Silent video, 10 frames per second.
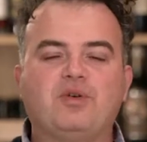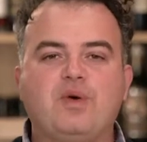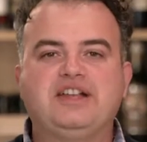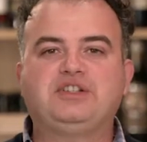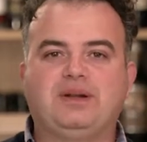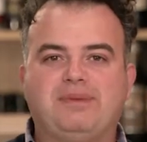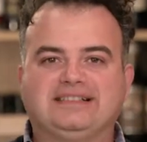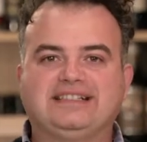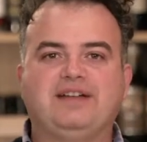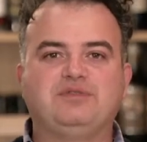question I'm
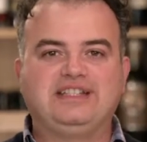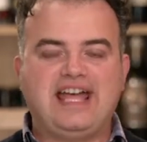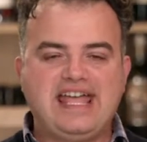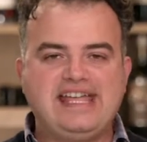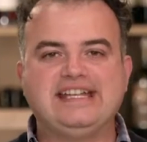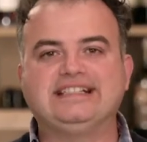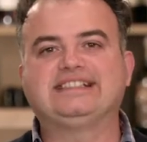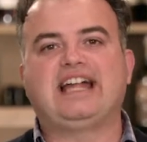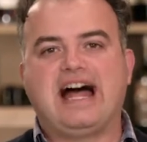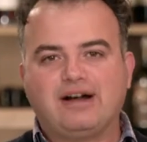asked every day
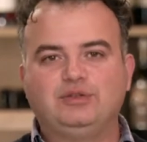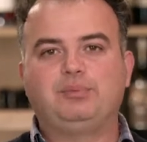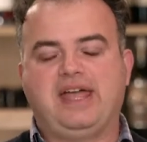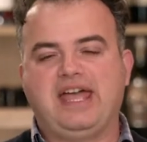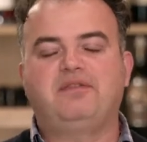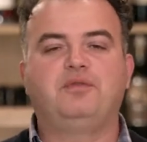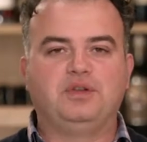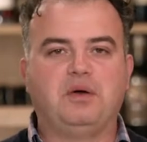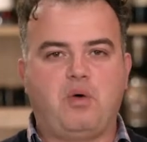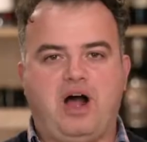is how to pair
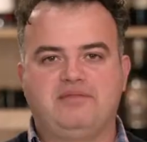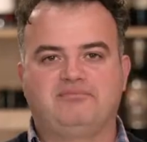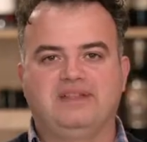food and wine.